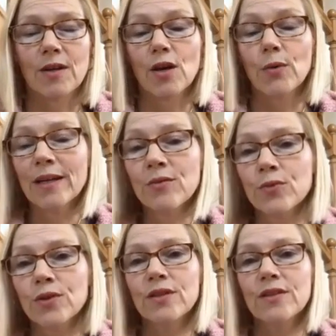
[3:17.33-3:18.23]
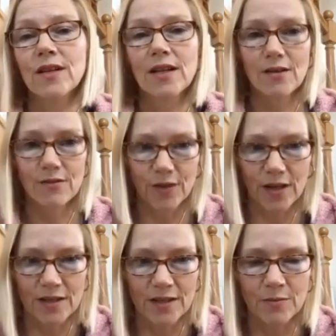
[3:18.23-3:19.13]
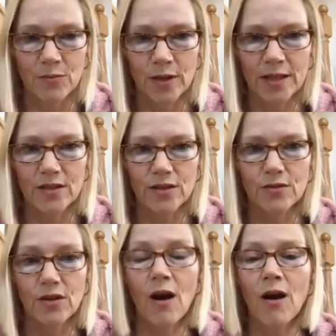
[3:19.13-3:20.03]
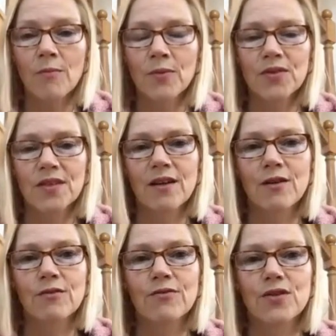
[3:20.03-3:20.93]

go inward, find some way to calm yourself,